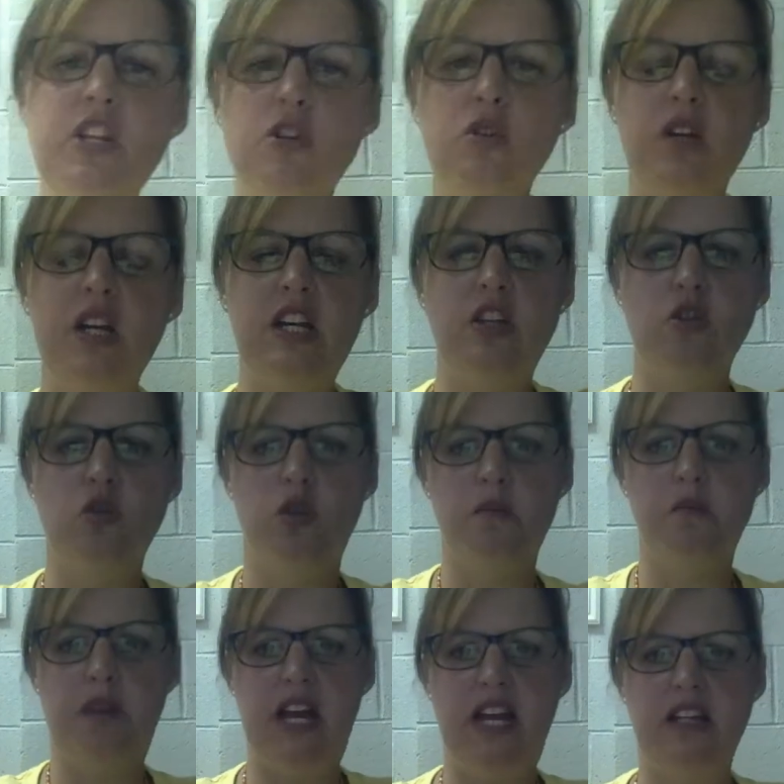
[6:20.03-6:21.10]
you get your
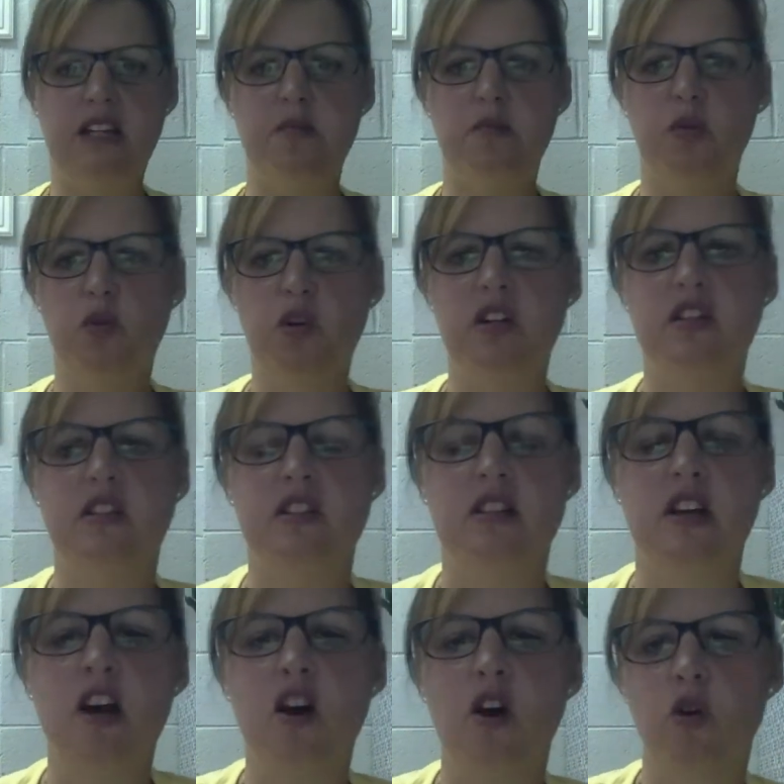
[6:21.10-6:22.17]
magnet boards,
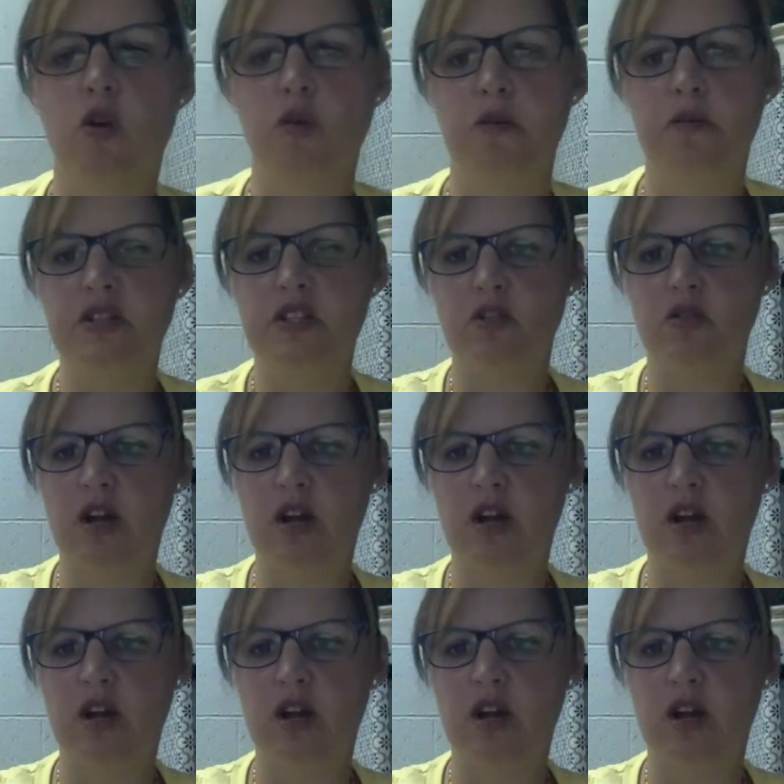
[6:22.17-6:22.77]
or when Mrs.